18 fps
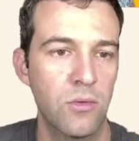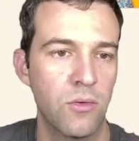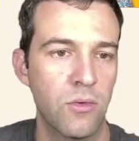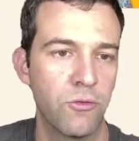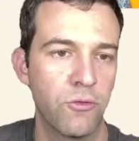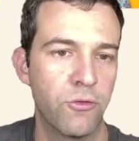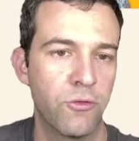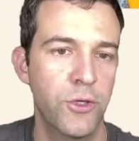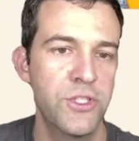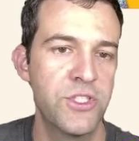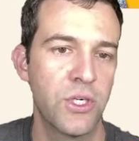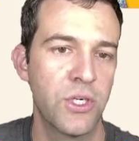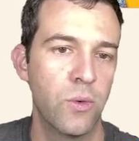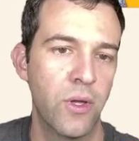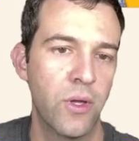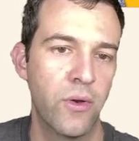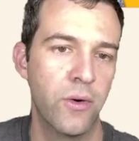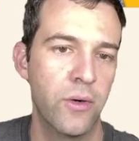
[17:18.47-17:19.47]
Freezing
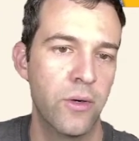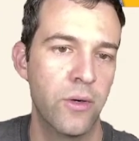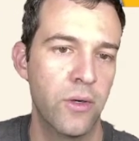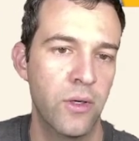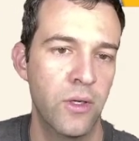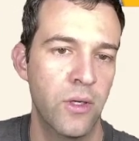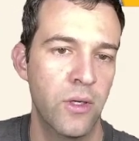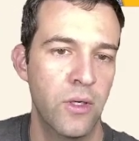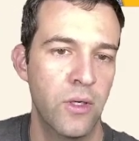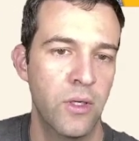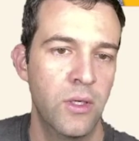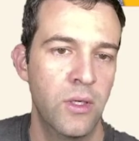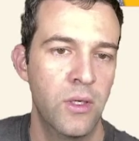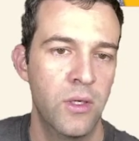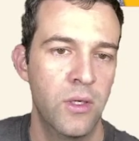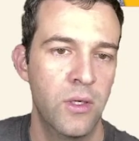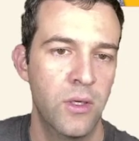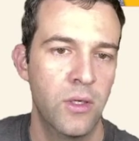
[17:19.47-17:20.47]
weather.
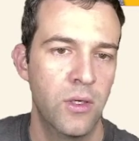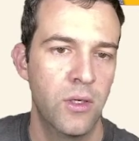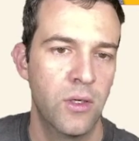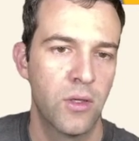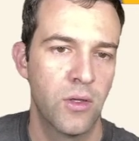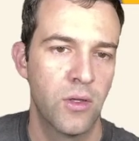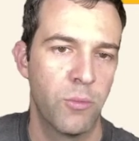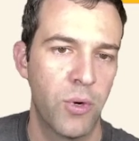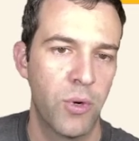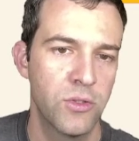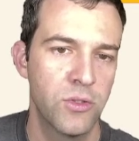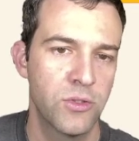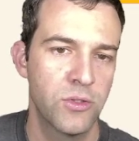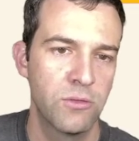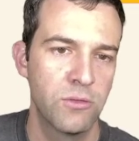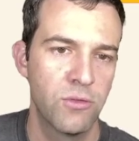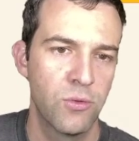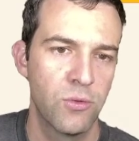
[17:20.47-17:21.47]
The
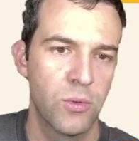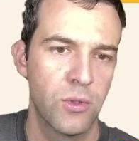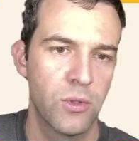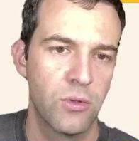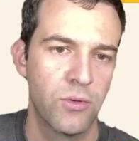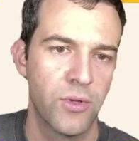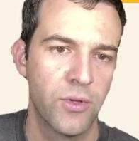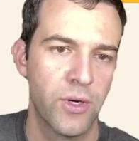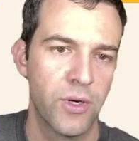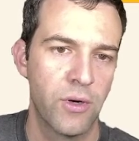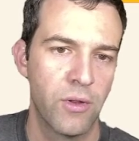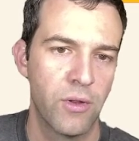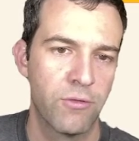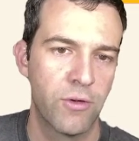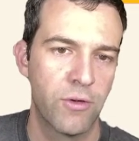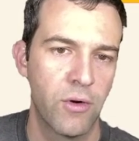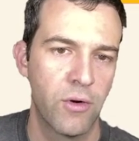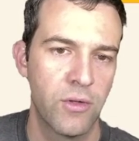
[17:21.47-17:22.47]
parts of the world that are the
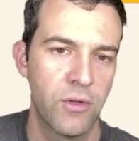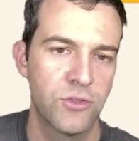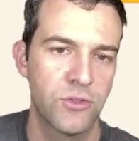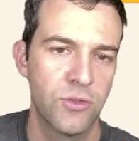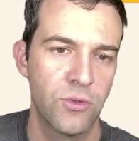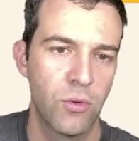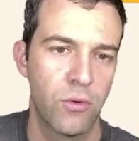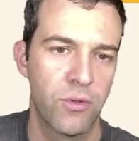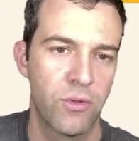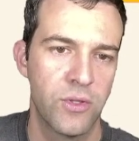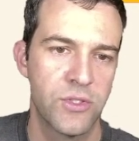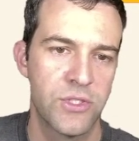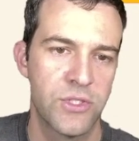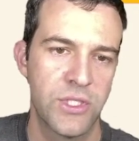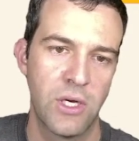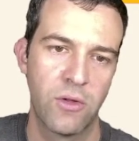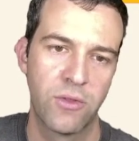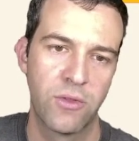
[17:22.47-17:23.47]
farthest north and
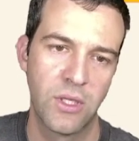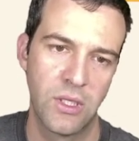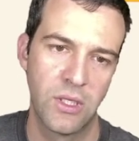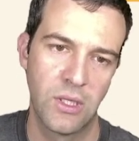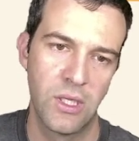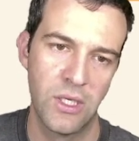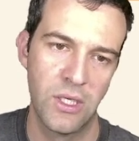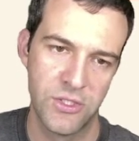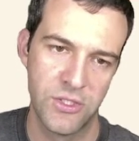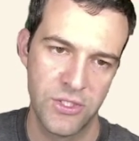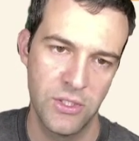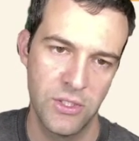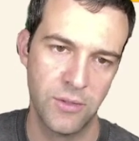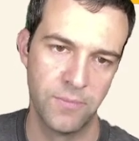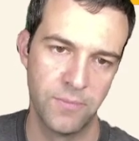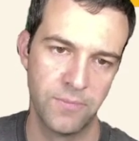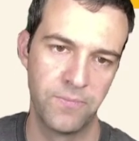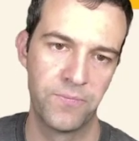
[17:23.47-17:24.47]
south get less
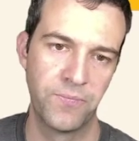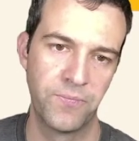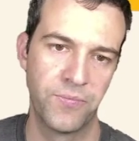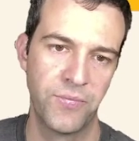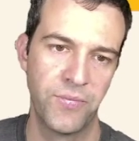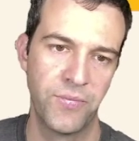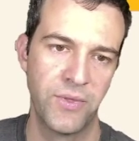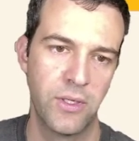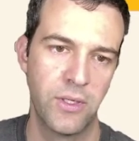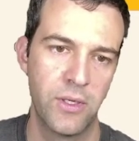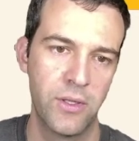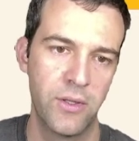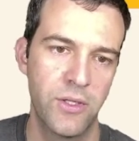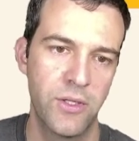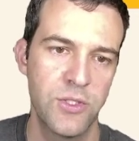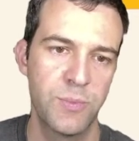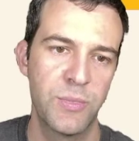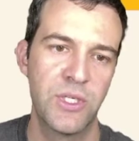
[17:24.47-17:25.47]
sun.
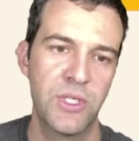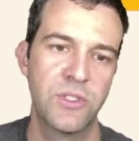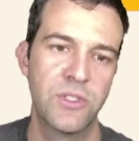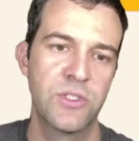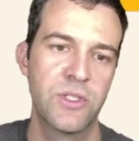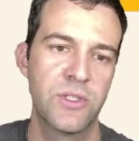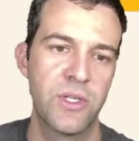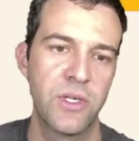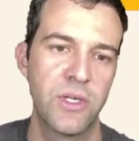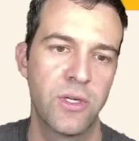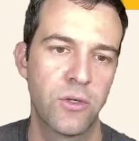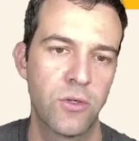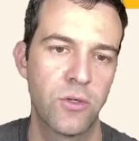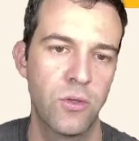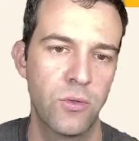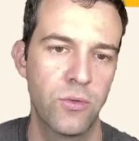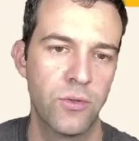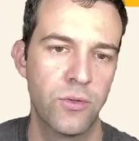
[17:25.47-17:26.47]
This means that they are
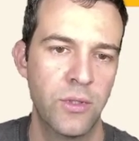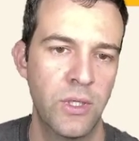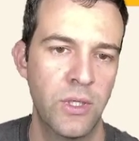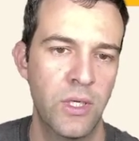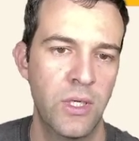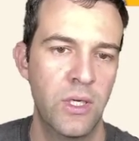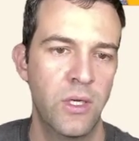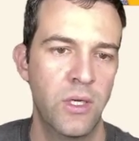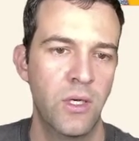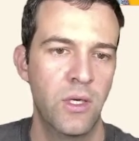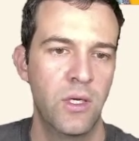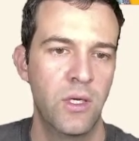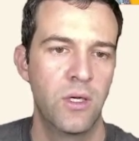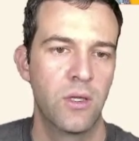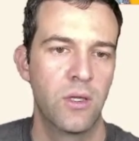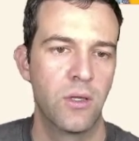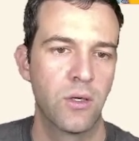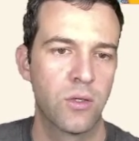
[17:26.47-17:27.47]
colder.
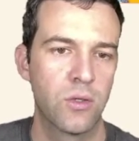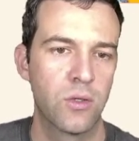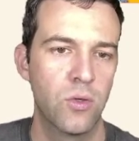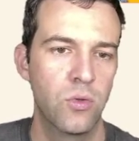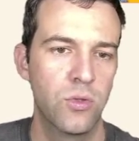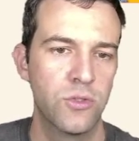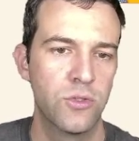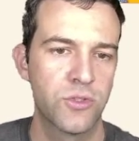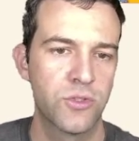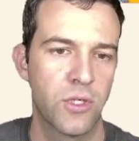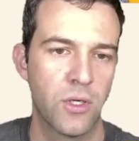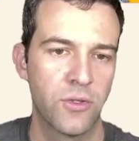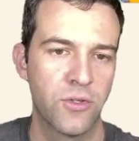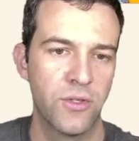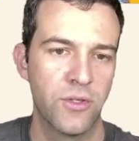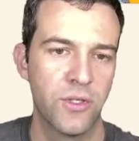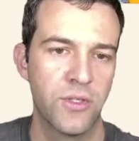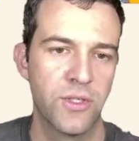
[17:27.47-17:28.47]
The coldest
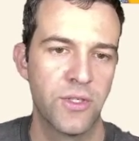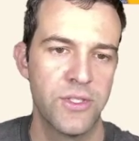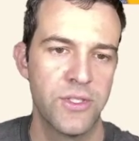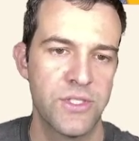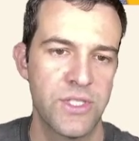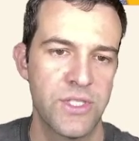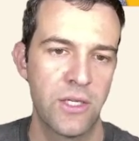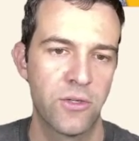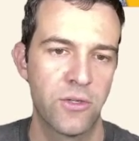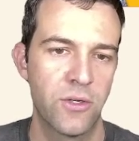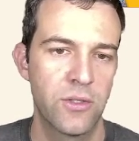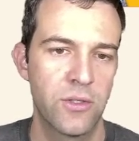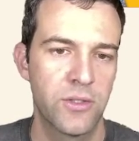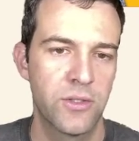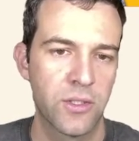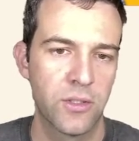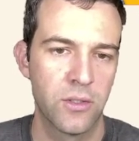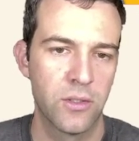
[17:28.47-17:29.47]
continent is
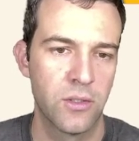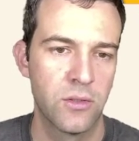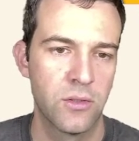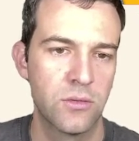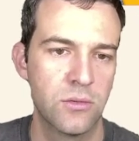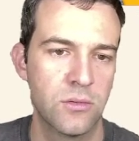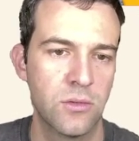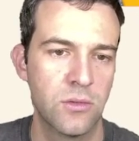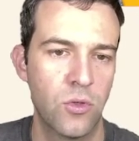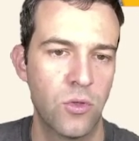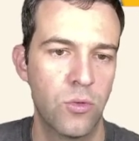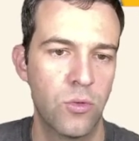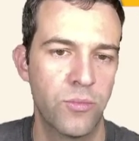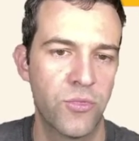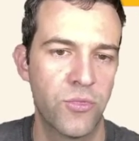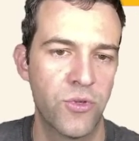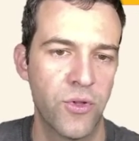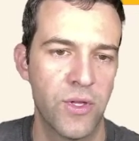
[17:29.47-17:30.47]
Antarctica,
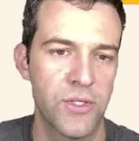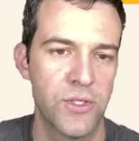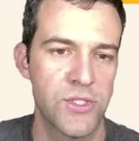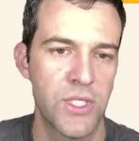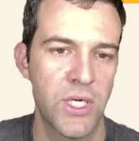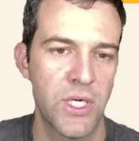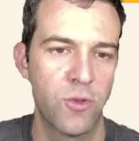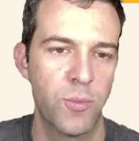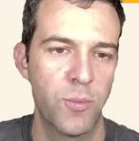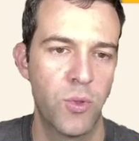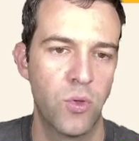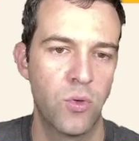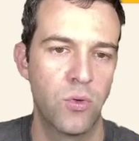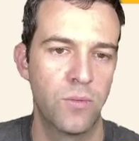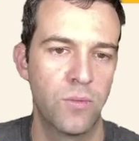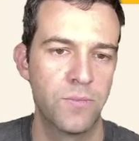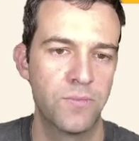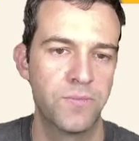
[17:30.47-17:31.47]
home to the South Pole.